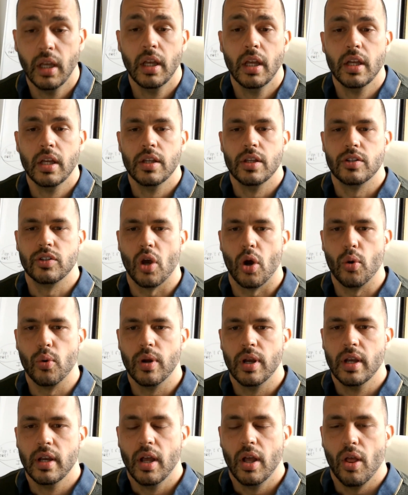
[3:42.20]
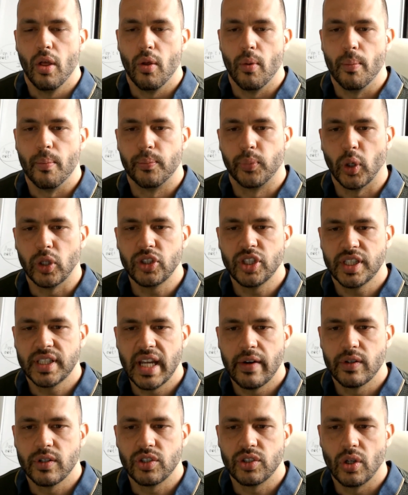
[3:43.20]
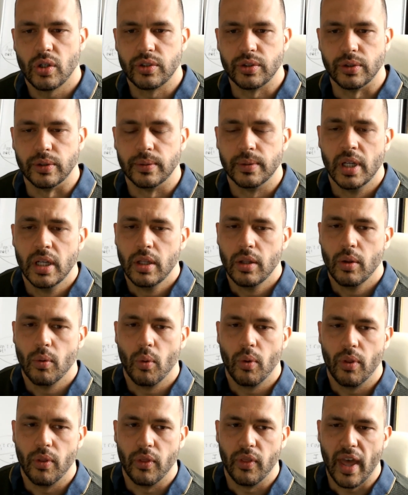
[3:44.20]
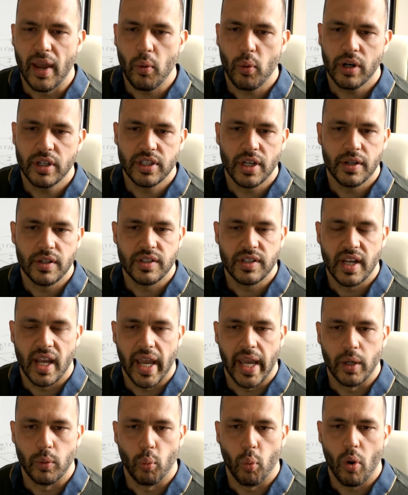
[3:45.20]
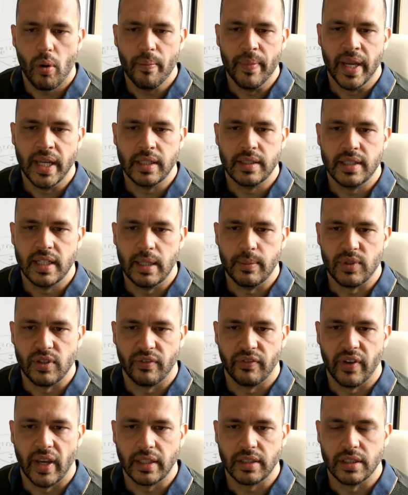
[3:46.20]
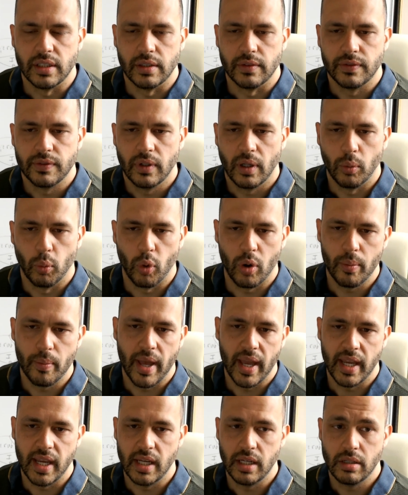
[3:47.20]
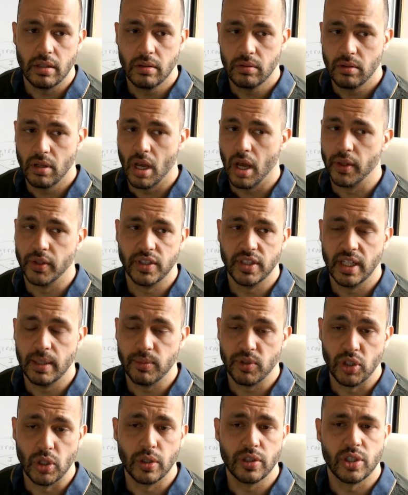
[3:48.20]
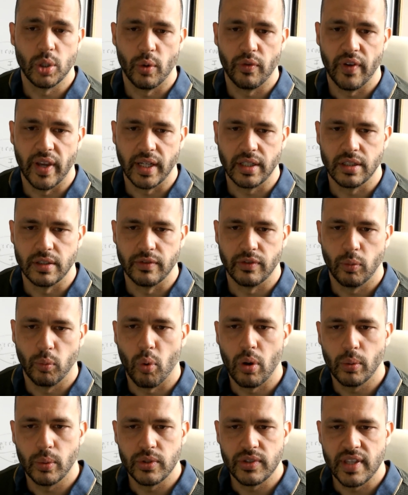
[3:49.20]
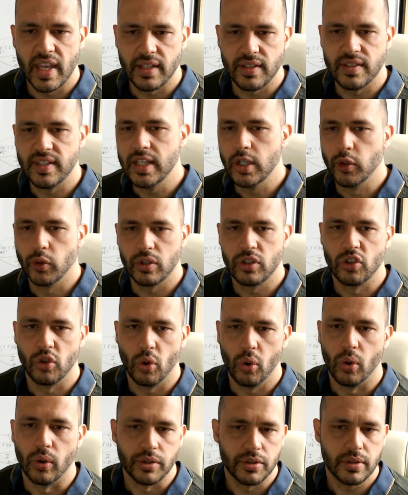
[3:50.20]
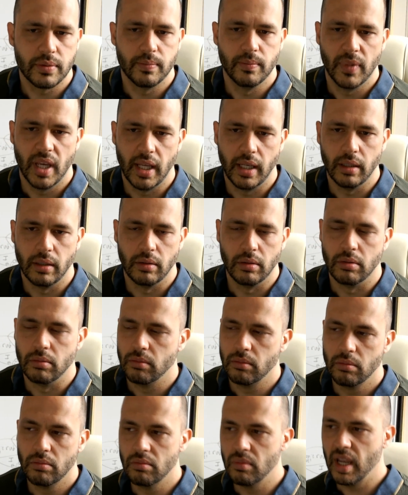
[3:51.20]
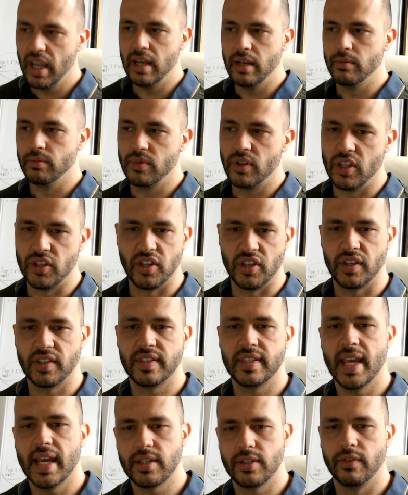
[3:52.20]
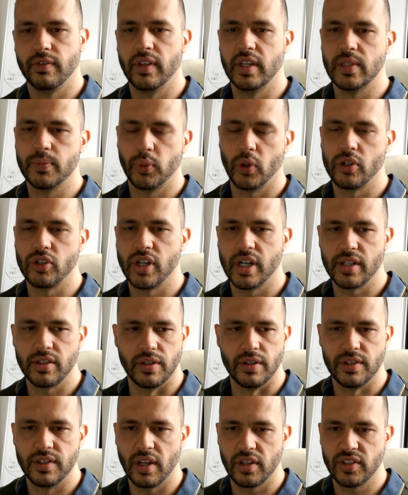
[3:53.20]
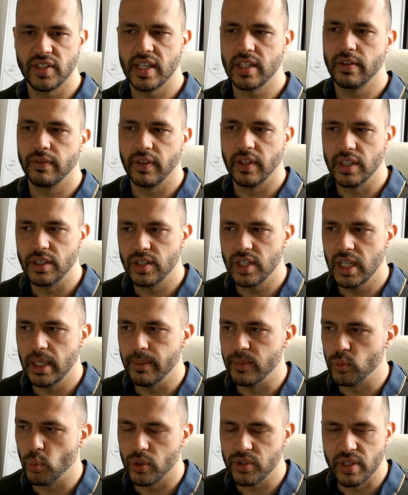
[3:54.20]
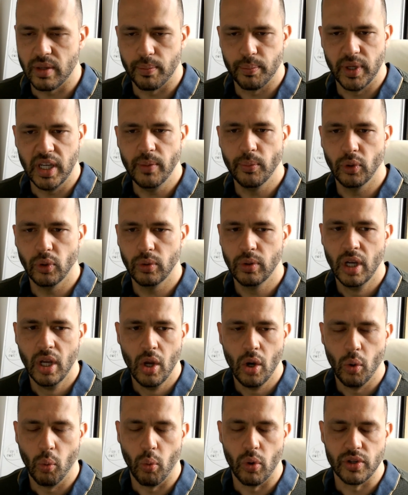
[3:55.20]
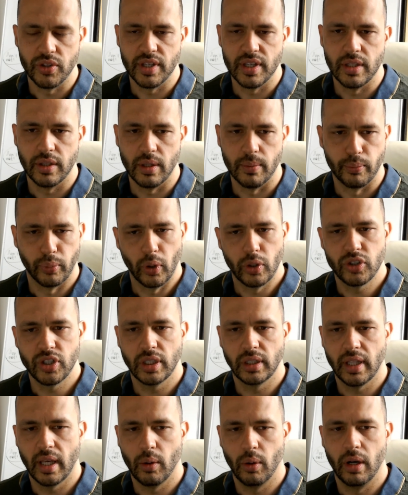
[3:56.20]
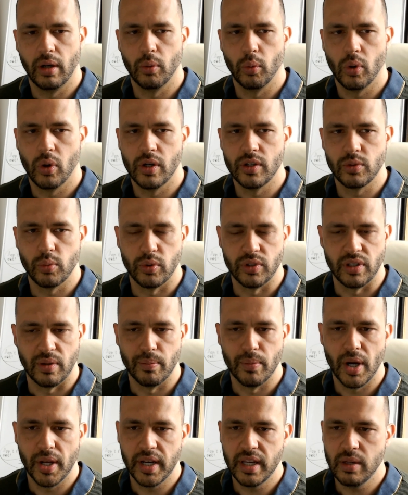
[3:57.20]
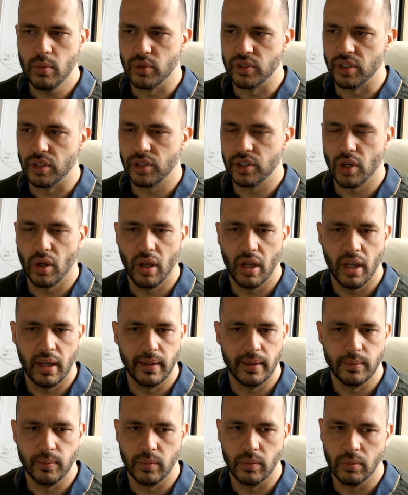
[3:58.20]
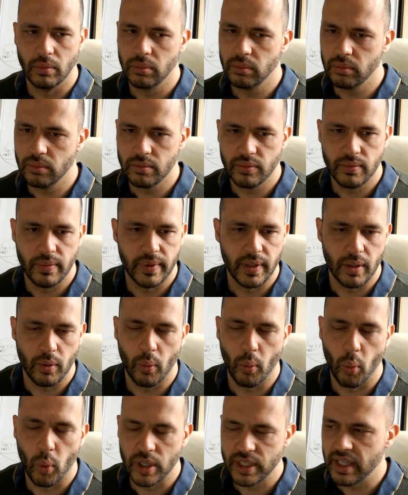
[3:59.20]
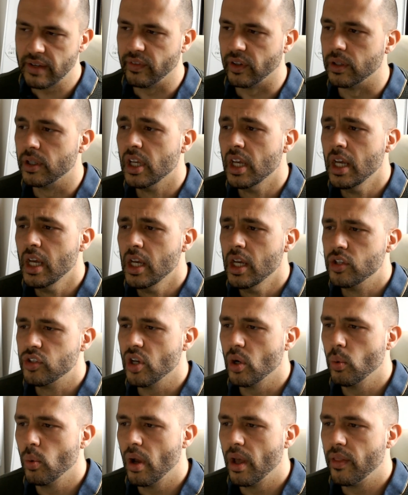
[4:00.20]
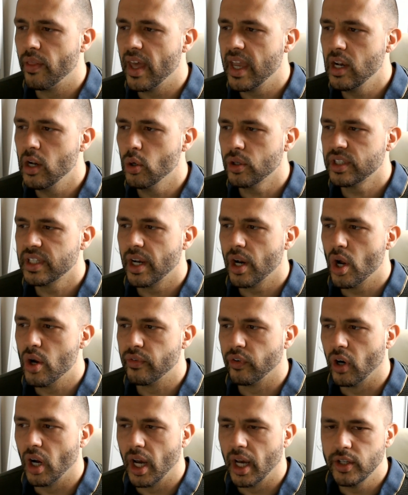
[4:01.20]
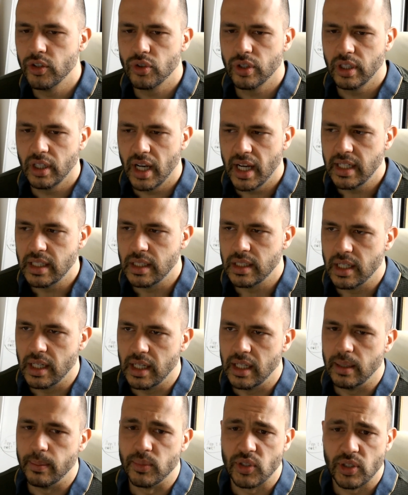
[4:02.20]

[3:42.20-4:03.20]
so Project Aristotle, they wanted to understand what made teams effective and what made other teams not so effective. What was that secret sauce in the success of these projects and success of these teams? Was it people? Was it the project that it was? Was it money? Was it time? Whatever. So they looked at over 180 teams